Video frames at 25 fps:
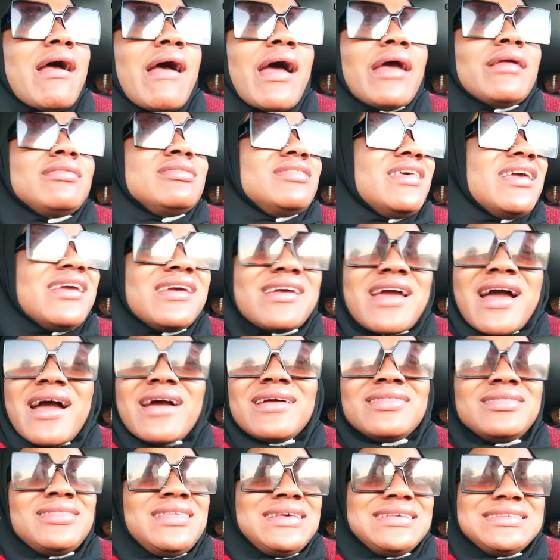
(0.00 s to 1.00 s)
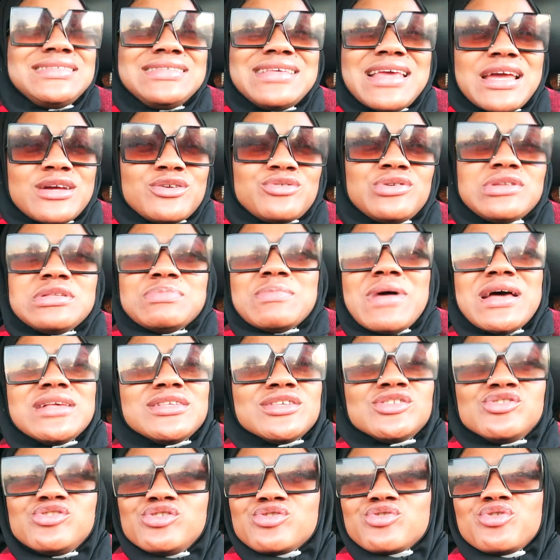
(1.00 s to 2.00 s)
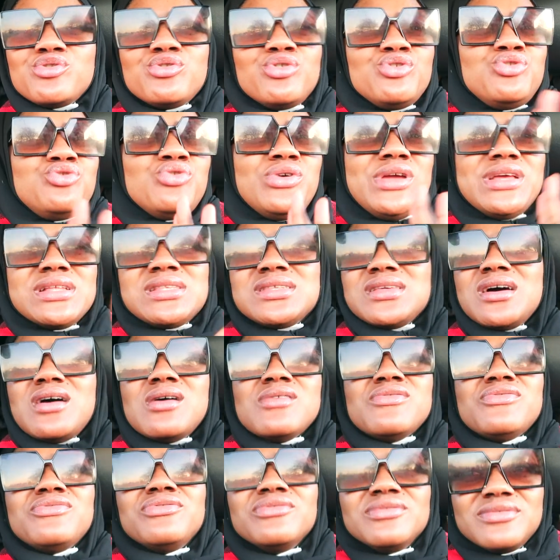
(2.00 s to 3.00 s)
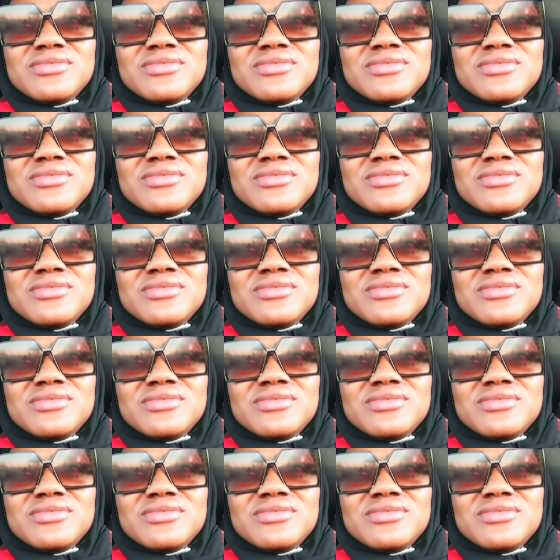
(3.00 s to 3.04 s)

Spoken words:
I think this year Christmas is just gonna do itself.